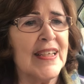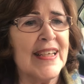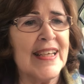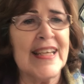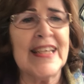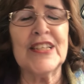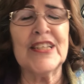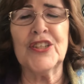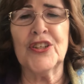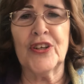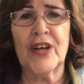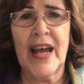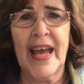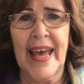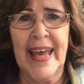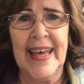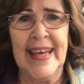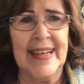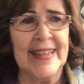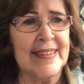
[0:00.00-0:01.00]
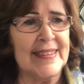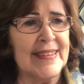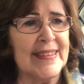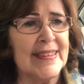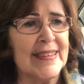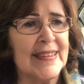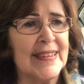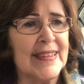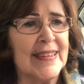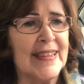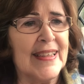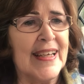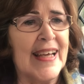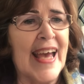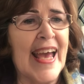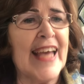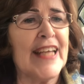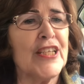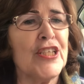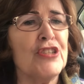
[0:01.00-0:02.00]
in your hand.
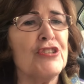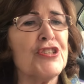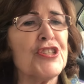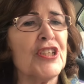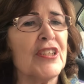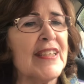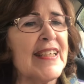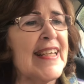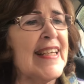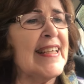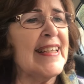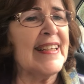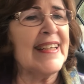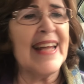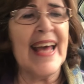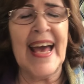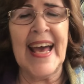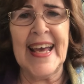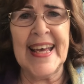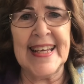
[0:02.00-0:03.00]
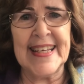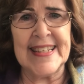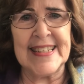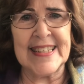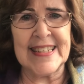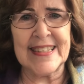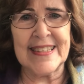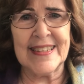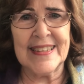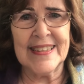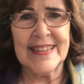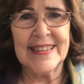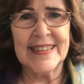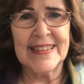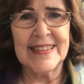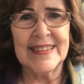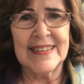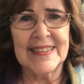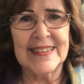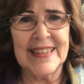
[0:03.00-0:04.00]
And you shall eat in haste.
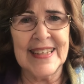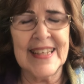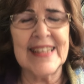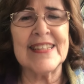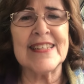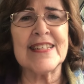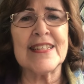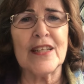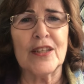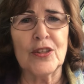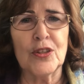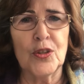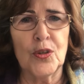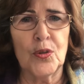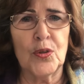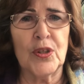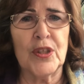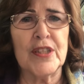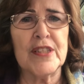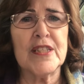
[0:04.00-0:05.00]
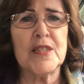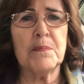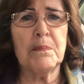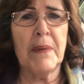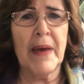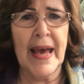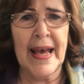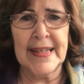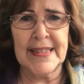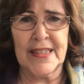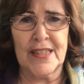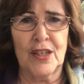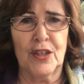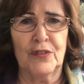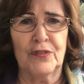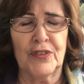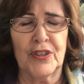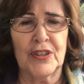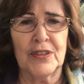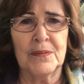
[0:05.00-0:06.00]
It is the Lord's
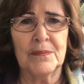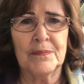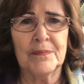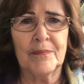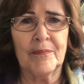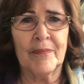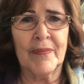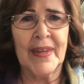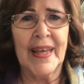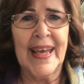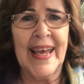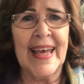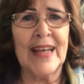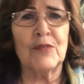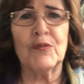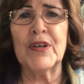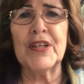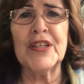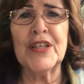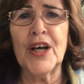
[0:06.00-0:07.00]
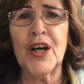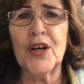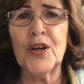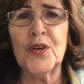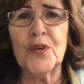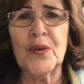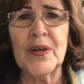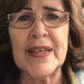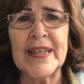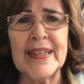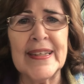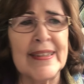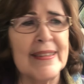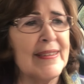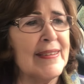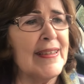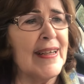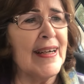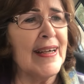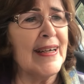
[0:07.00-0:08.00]
Passover. And we know
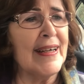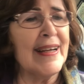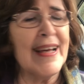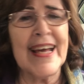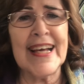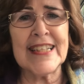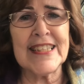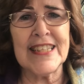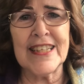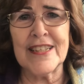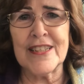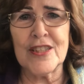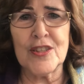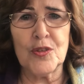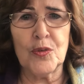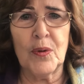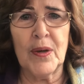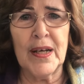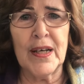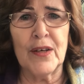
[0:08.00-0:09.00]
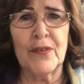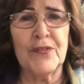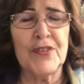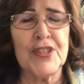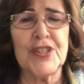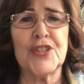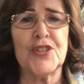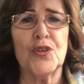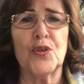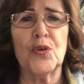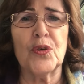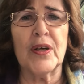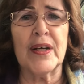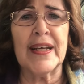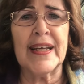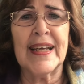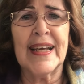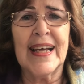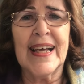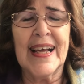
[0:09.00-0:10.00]
in Exodus 12, the
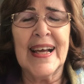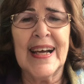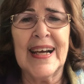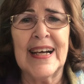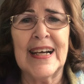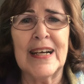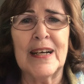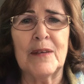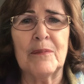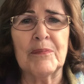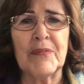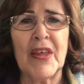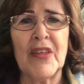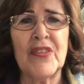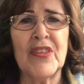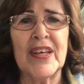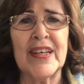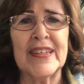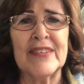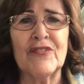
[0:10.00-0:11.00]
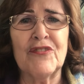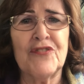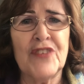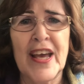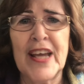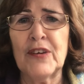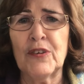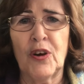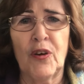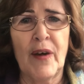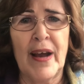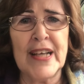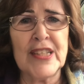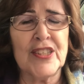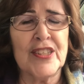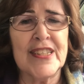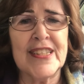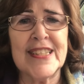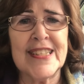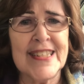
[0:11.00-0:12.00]
story that Pharaoh
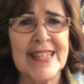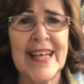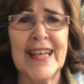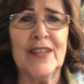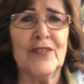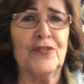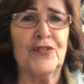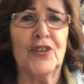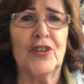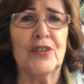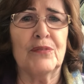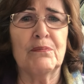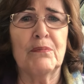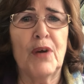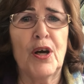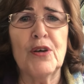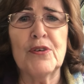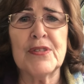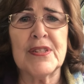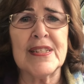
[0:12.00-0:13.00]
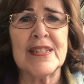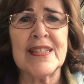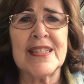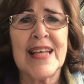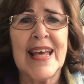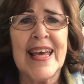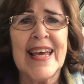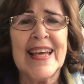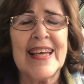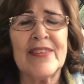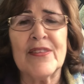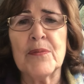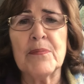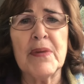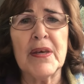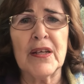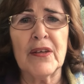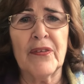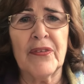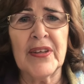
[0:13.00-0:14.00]
actually sent for Moses in the
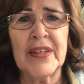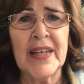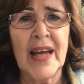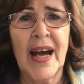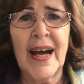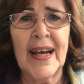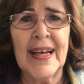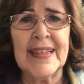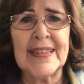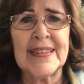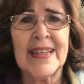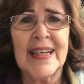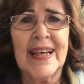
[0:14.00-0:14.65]
middle of the night